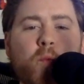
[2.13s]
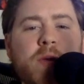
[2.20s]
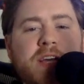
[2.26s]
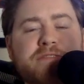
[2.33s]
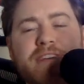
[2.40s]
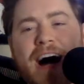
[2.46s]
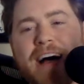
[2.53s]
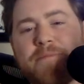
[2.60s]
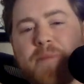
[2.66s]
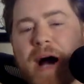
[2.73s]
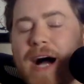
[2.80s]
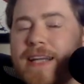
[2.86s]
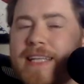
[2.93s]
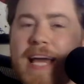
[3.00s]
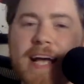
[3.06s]
Week 5
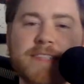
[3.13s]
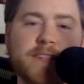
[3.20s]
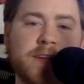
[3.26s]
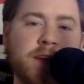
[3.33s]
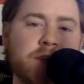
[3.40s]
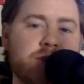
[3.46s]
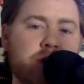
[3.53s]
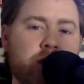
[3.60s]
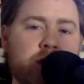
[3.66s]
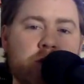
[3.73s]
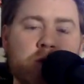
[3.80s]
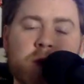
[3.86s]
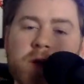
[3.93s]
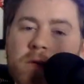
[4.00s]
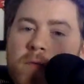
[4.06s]
podcast. It is a good
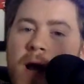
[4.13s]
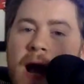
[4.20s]
one.